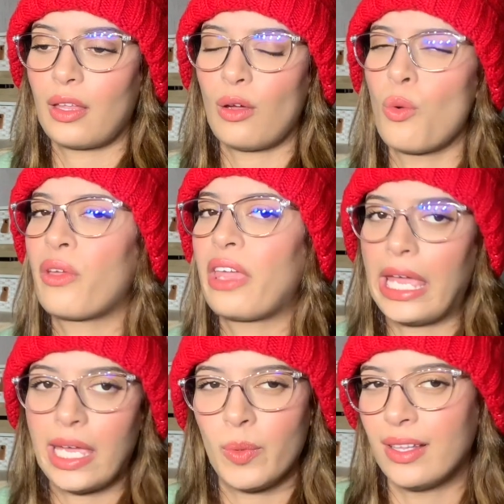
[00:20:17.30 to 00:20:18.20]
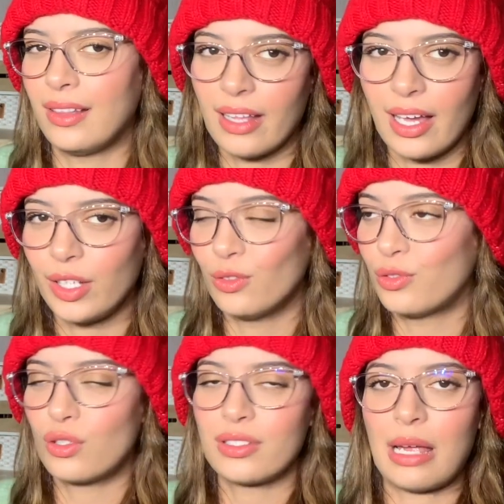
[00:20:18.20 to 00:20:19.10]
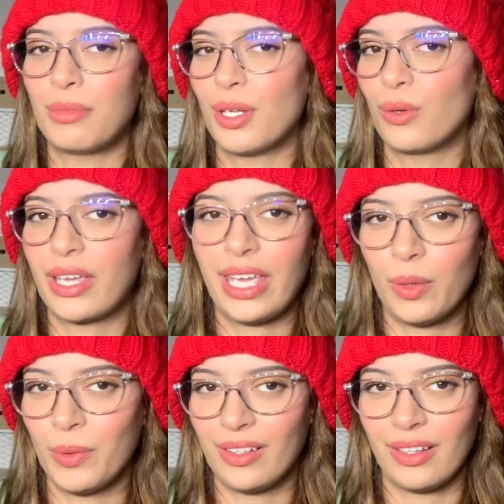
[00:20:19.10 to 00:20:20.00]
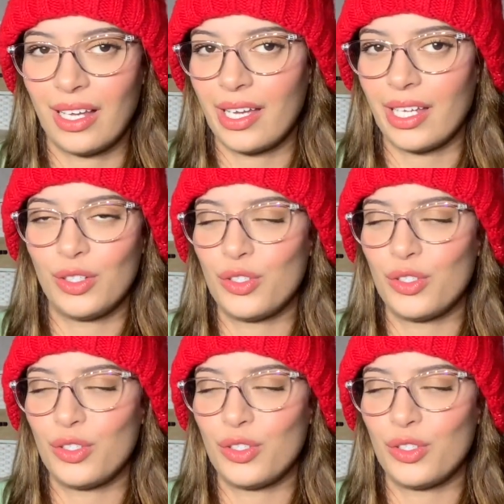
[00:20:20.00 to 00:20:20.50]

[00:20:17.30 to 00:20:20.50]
okay with lying. Of course, I'm not okay with lying.